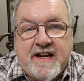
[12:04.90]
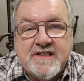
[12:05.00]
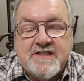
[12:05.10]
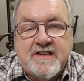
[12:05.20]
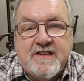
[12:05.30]

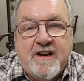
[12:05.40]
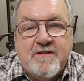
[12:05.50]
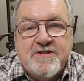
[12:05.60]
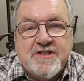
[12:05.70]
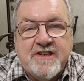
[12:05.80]
next to the
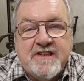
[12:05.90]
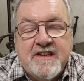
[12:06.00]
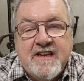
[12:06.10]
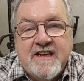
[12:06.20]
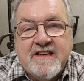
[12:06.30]
ocean.
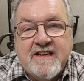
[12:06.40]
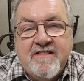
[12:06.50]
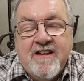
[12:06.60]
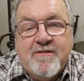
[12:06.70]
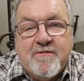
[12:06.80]
You
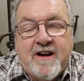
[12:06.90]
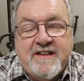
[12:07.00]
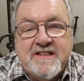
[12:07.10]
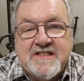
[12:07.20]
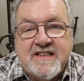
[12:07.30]
know, where
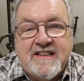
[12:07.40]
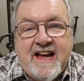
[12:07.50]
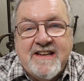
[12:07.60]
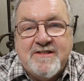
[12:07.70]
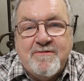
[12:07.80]
do you see
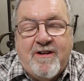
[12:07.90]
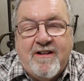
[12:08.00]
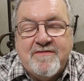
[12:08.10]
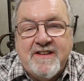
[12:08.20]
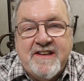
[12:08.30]
that too
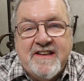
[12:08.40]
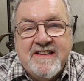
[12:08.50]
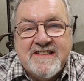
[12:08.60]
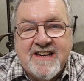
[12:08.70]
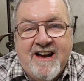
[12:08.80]
often?
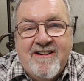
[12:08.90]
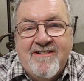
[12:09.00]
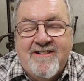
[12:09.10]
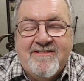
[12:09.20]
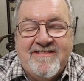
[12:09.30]

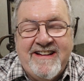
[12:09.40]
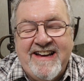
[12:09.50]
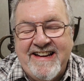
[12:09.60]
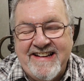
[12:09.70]
So,